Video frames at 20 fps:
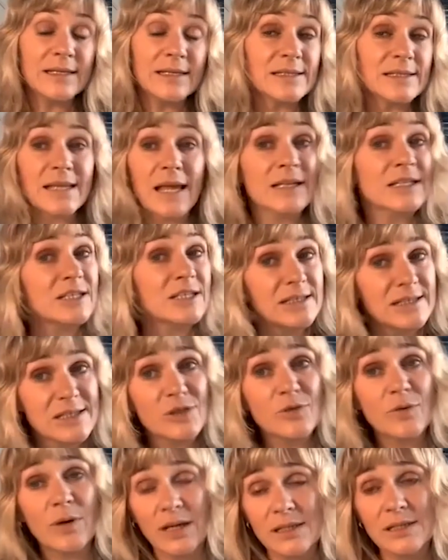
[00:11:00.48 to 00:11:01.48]
is actually
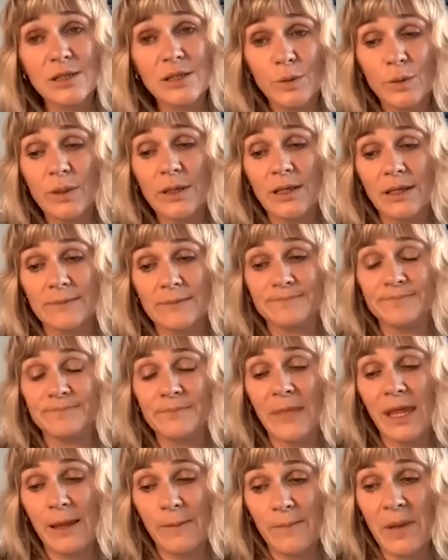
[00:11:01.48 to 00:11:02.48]
straight talking
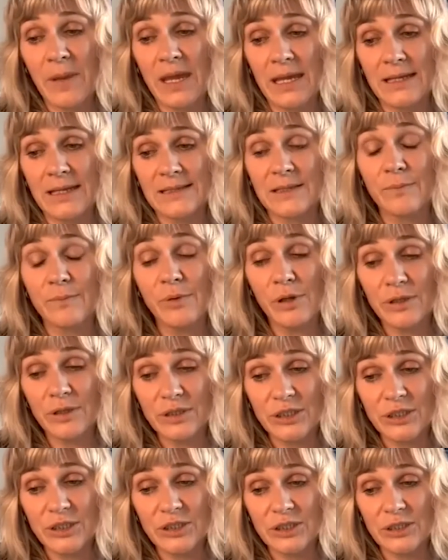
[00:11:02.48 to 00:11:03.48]
MPs and
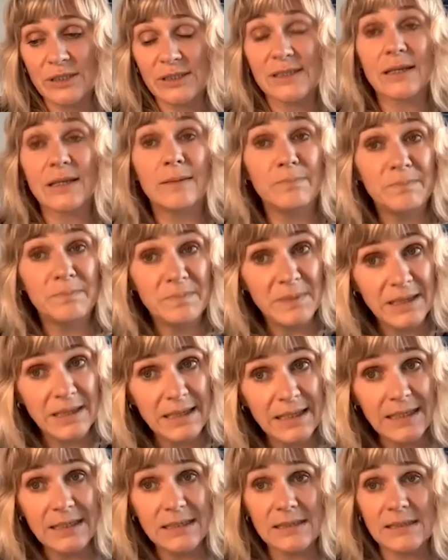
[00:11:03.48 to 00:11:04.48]
politicians and
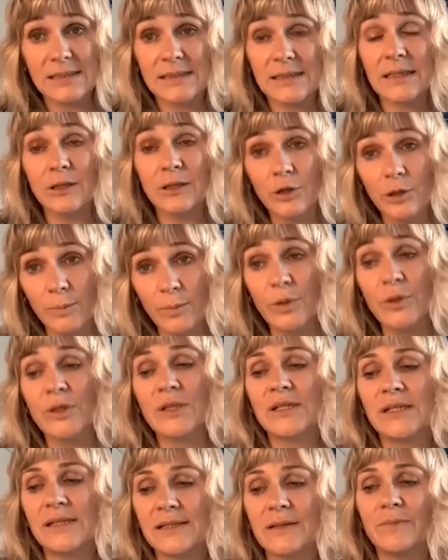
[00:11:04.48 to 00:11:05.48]
leaders in
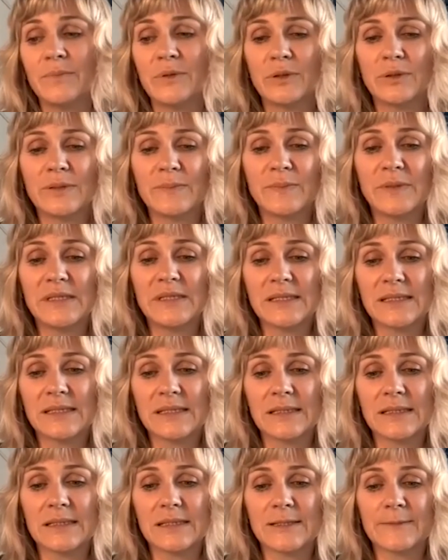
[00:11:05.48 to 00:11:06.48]
communities and
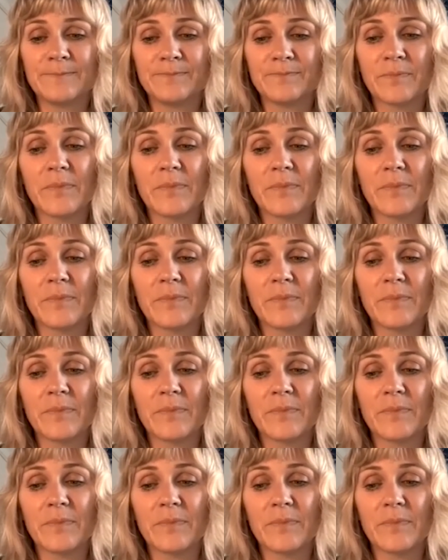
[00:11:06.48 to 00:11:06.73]
businesses.